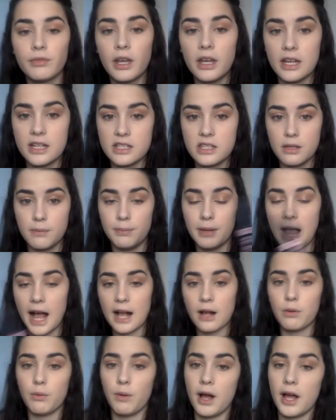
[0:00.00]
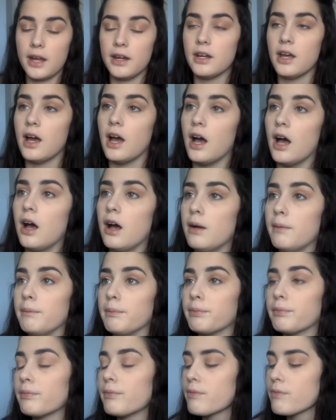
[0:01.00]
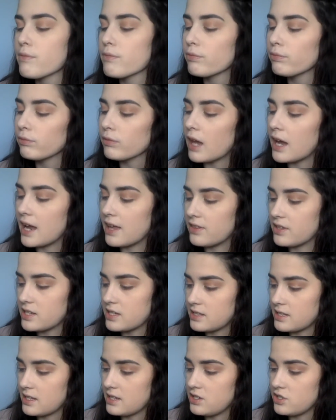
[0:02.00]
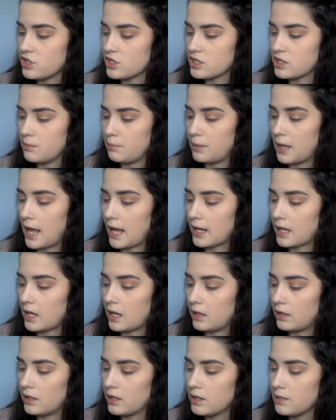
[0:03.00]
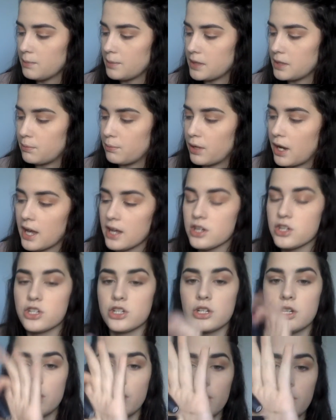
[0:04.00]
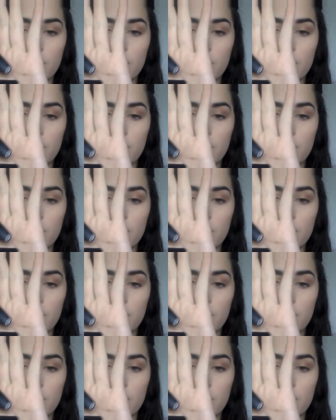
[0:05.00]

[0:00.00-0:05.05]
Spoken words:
It's the black one, and this is in just the black color, but the brush